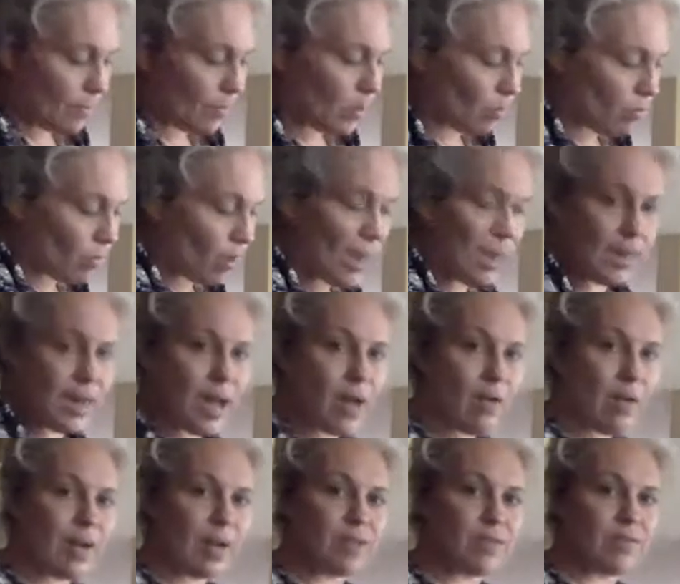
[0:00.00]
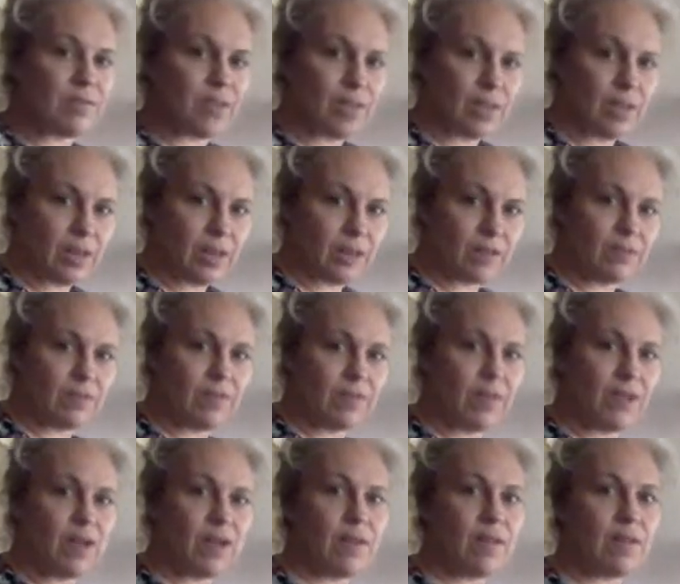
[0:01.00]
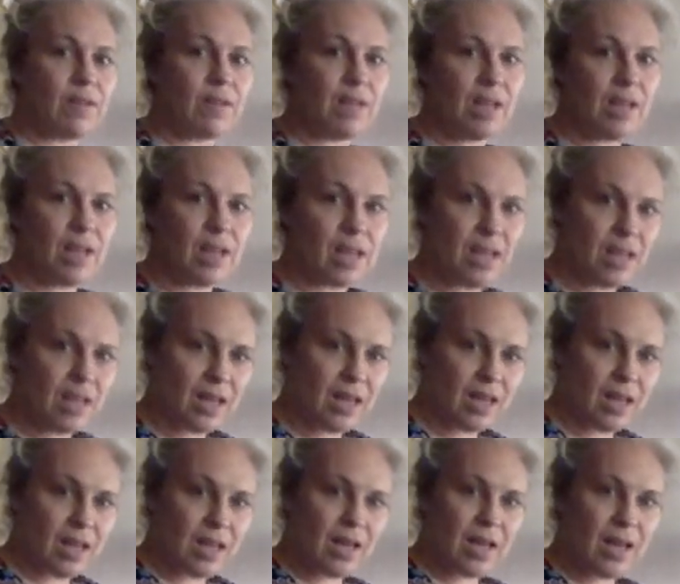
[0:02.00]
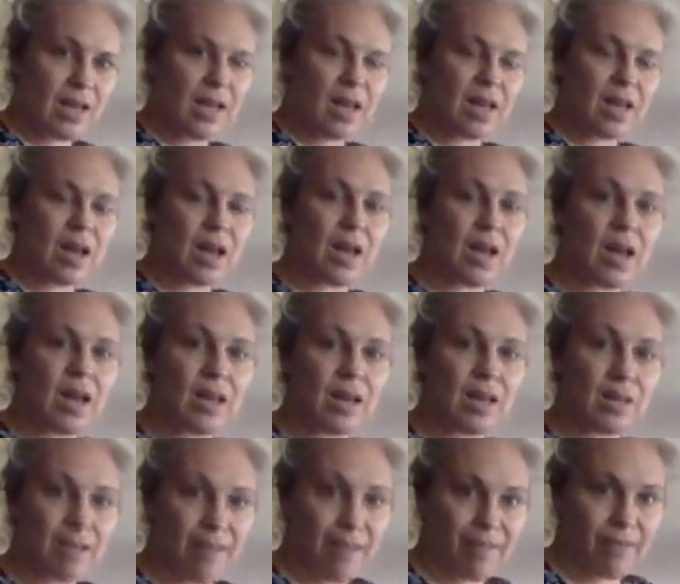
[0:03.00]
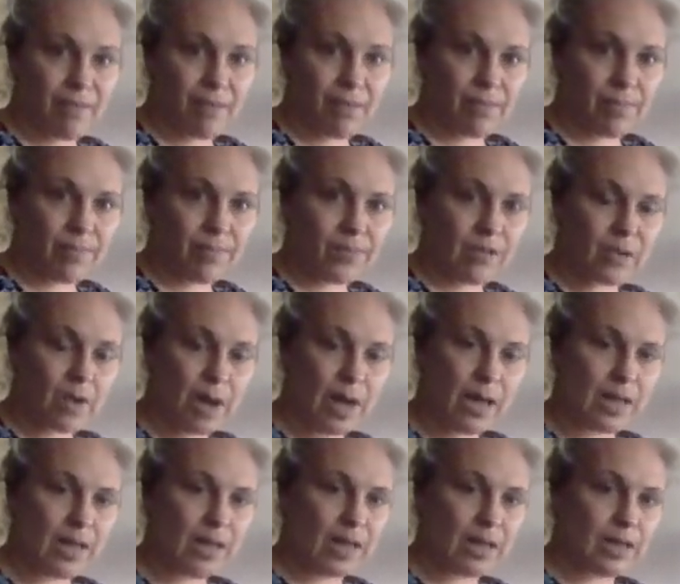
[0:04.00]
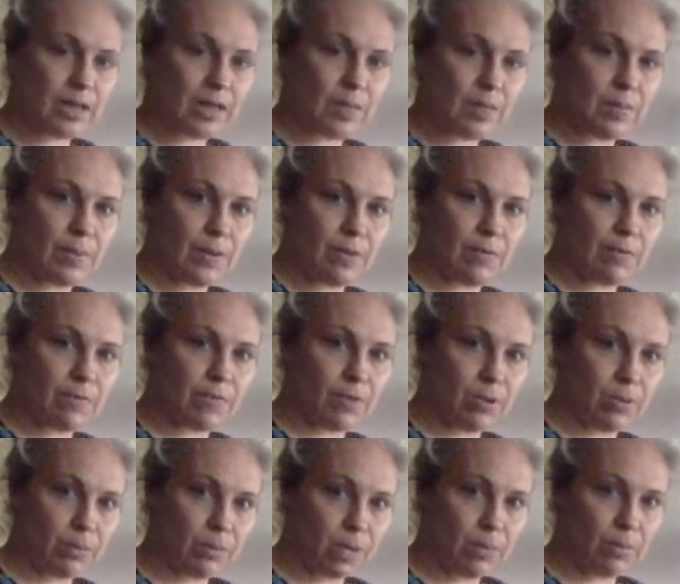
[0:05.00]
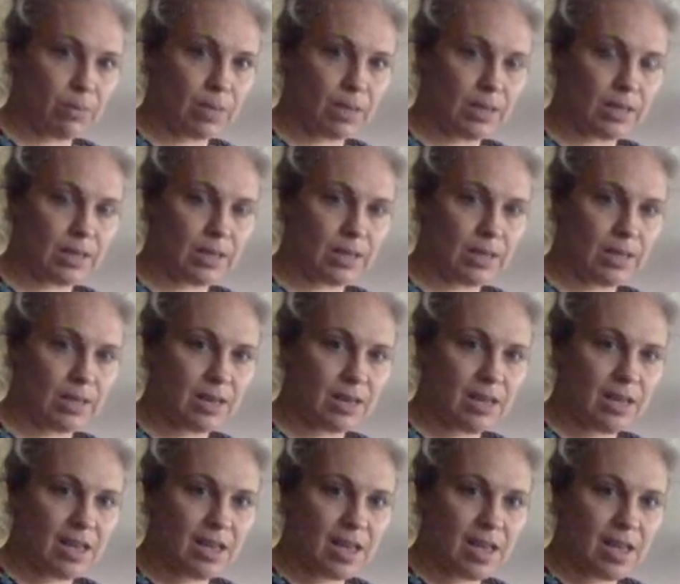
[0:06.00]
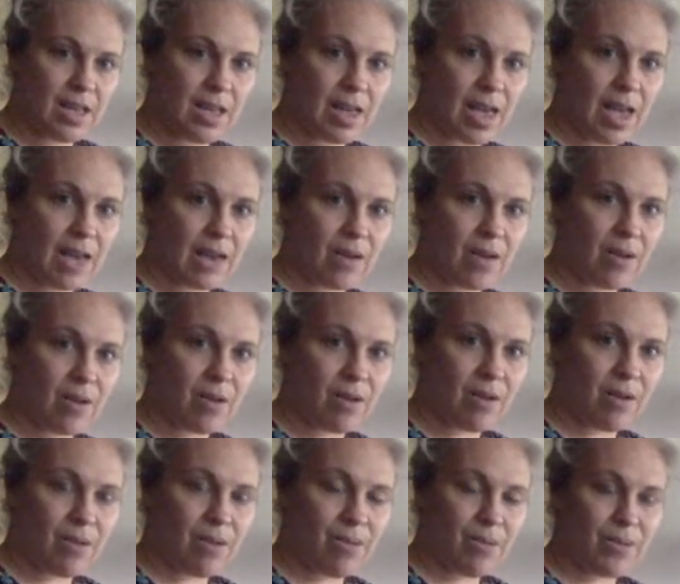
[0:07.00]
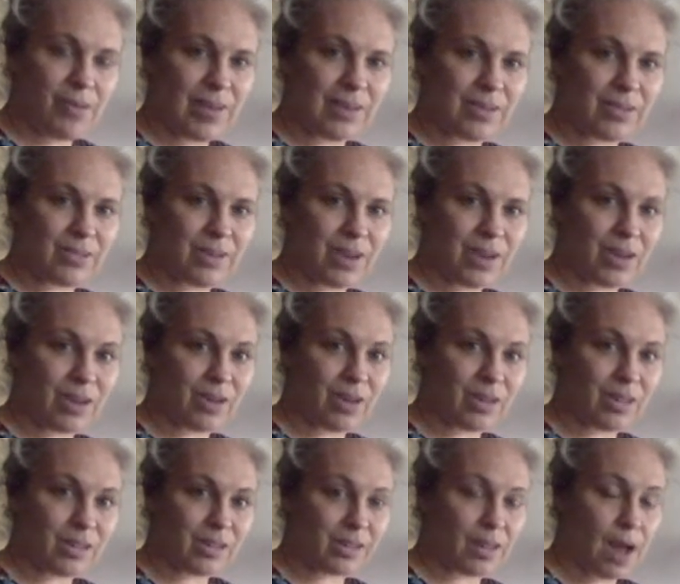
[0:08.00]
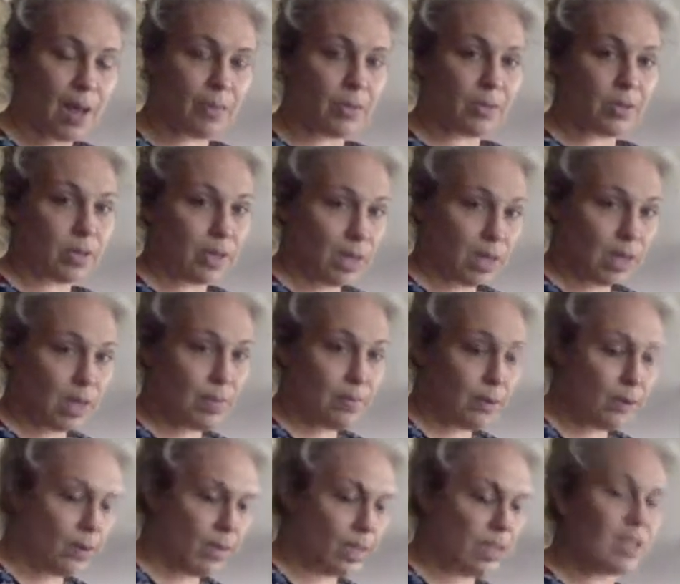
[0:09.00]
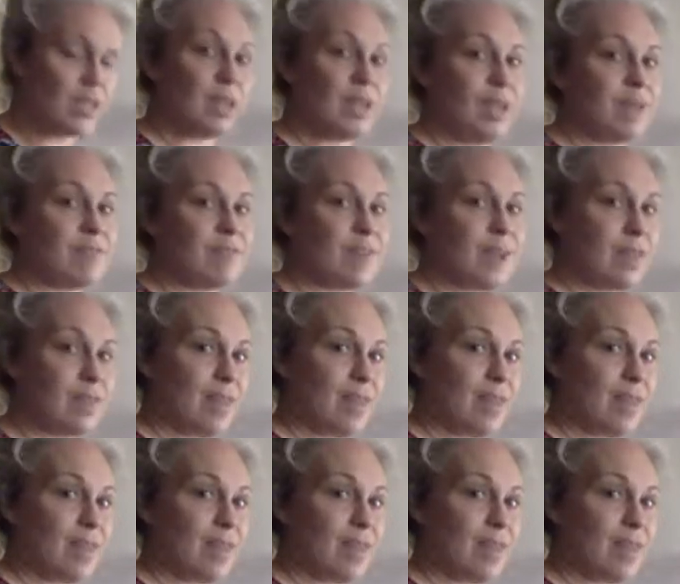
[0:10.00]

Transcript: And right now I can feel that it's very unlevel. So I need it to be firmly planted and all the way straight across the top. So I'm going to keep going until I find